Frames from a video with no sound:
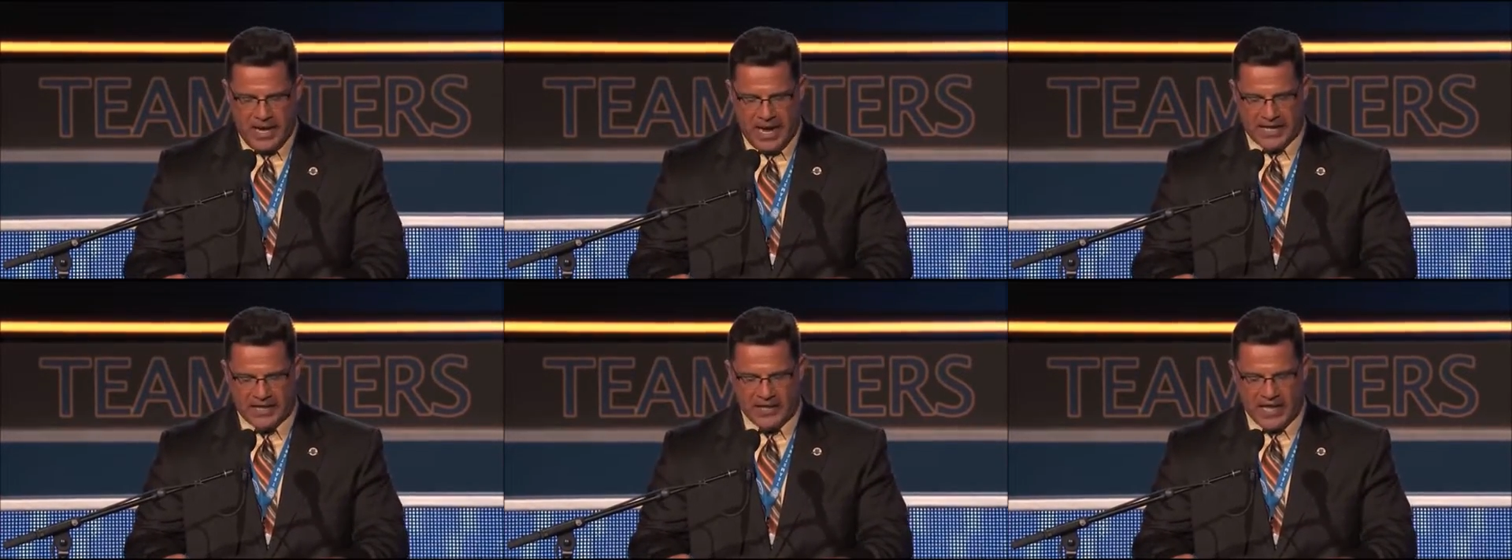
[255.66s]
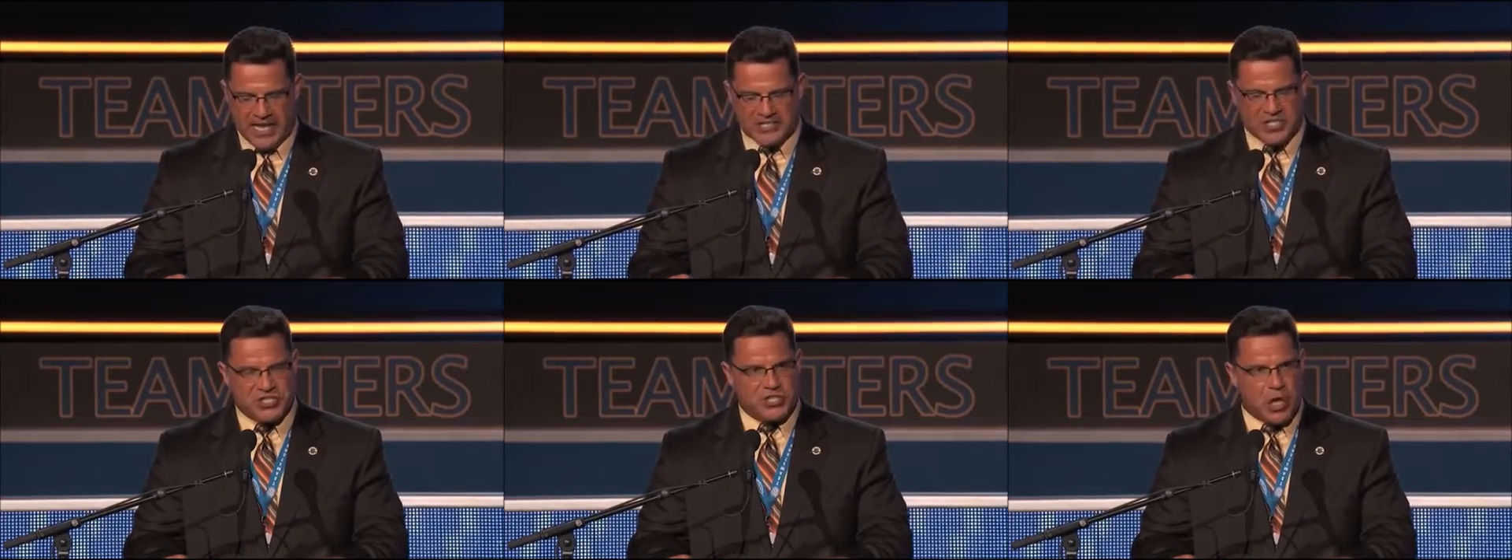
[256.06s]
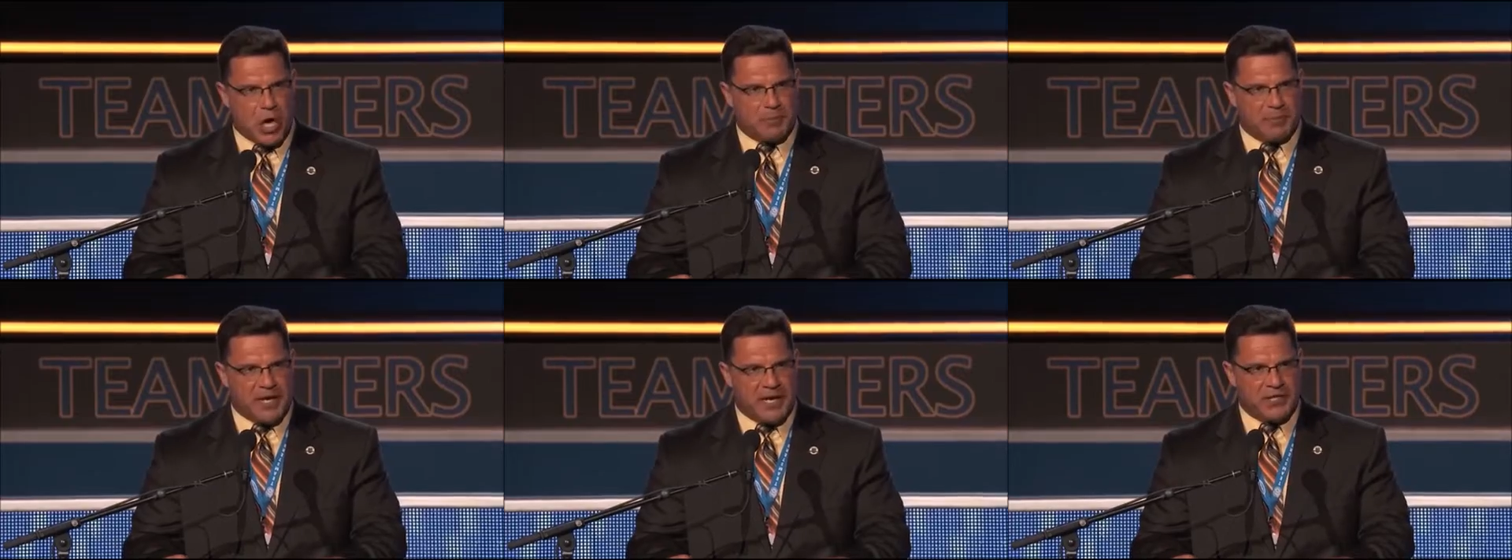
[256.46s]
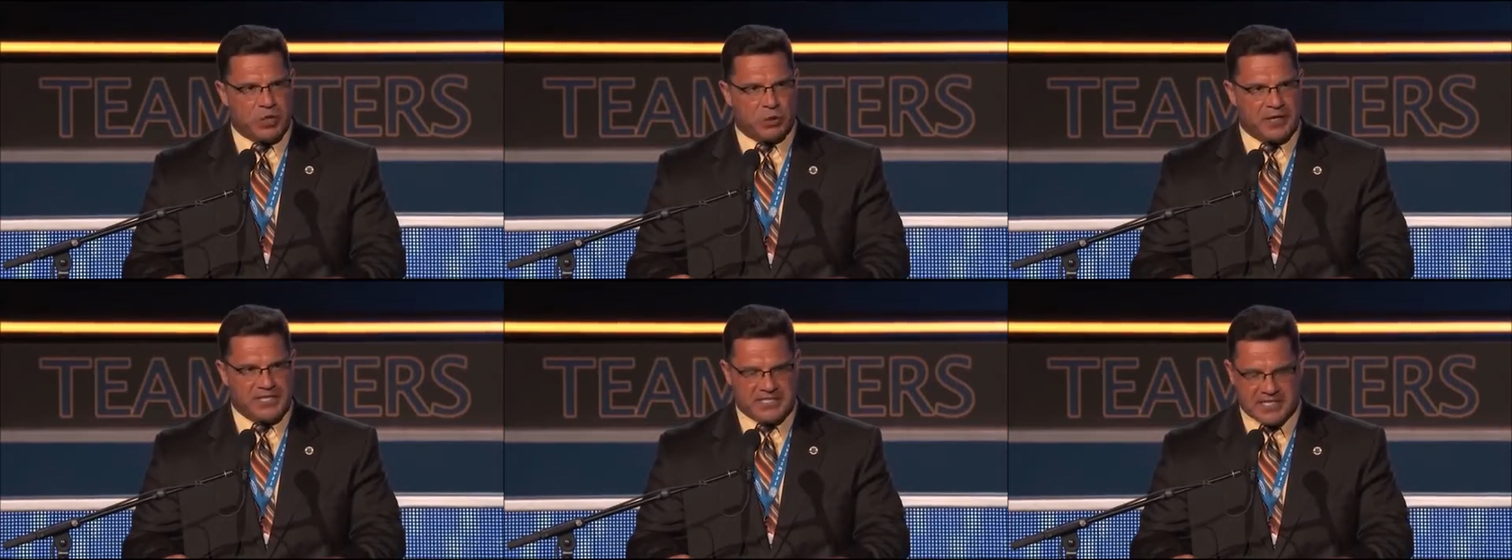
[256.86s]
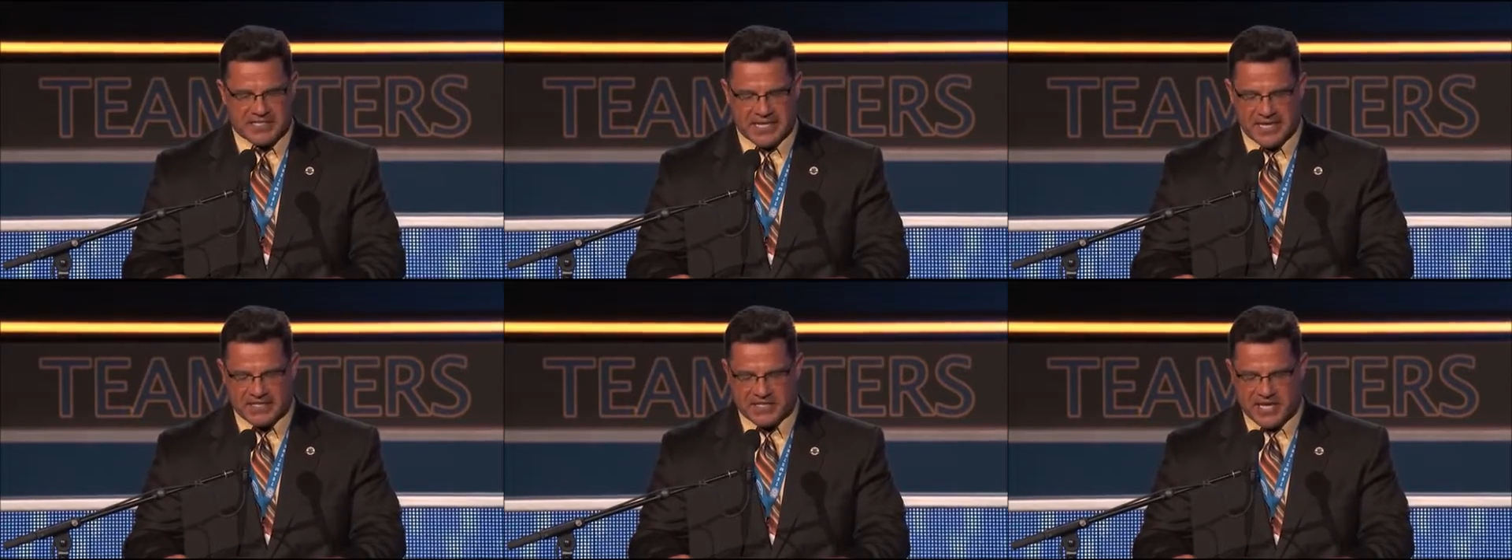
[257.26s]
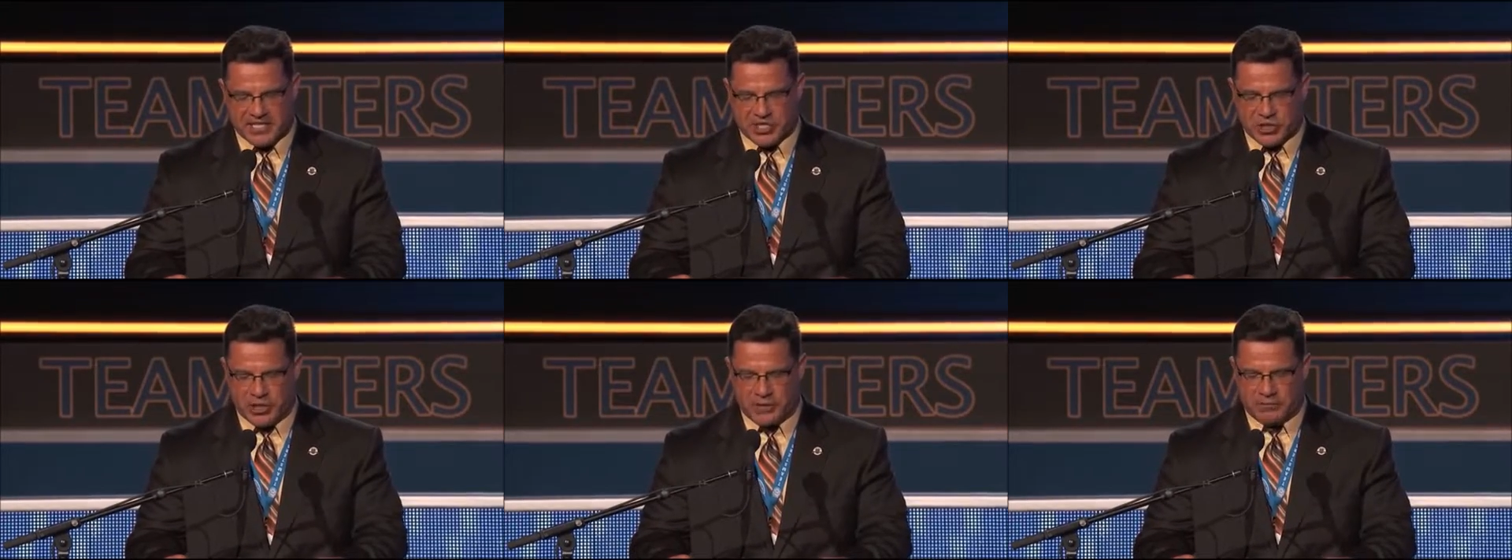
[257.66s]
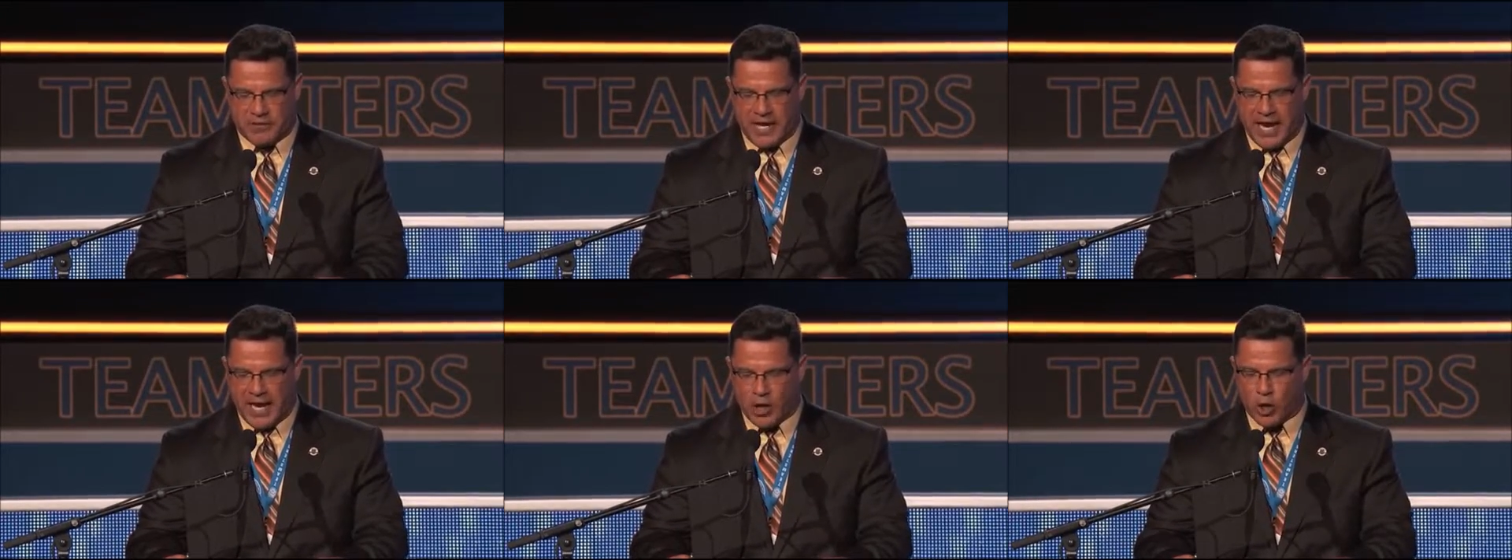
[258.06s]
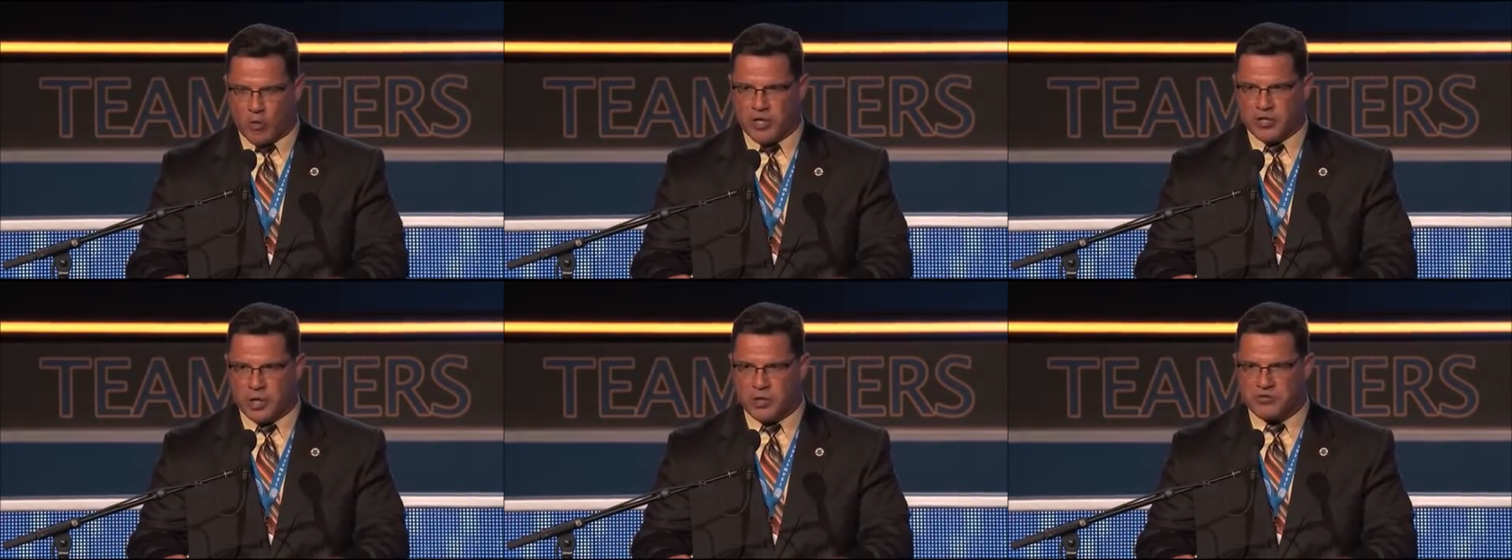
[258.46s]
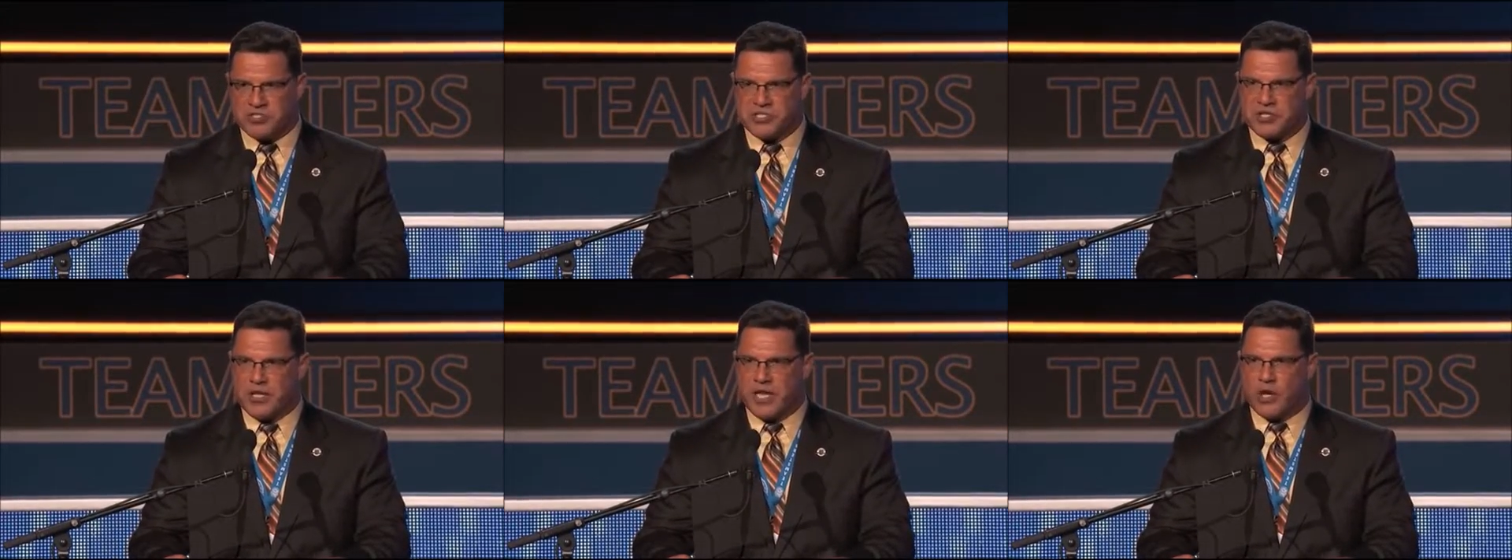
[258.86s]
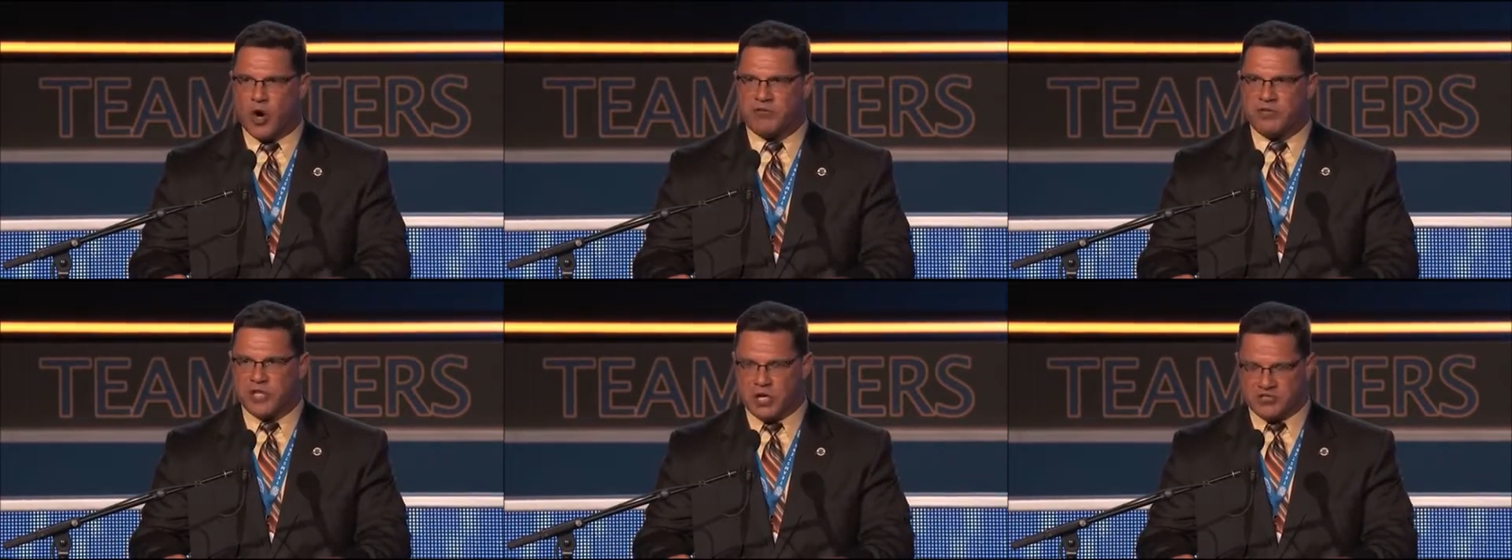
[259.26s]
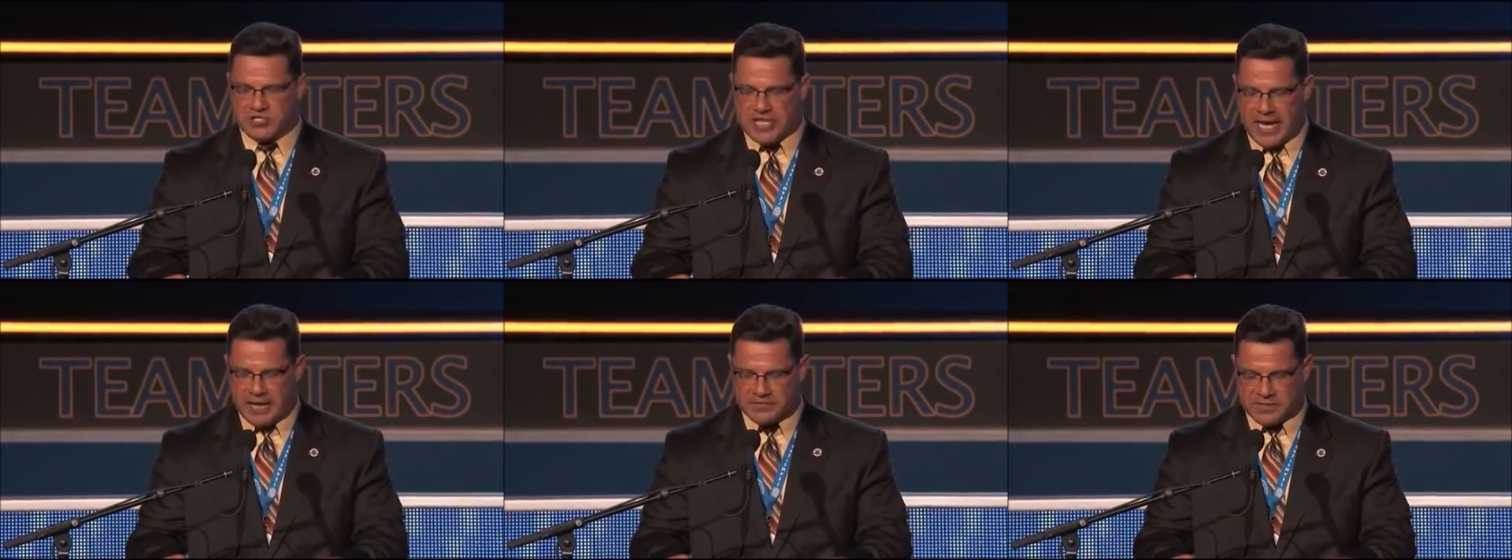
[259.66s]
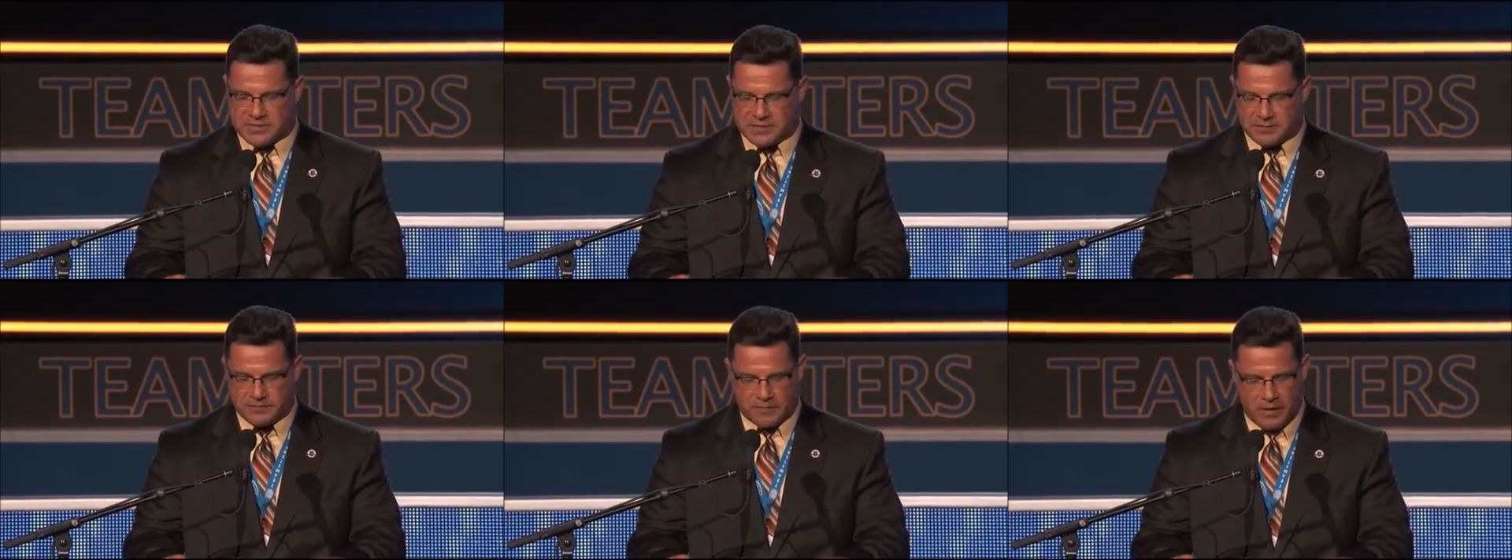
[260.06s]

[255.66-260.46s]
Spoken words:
and it led to sharp increases in addiction, heroin use, and overdose deaths.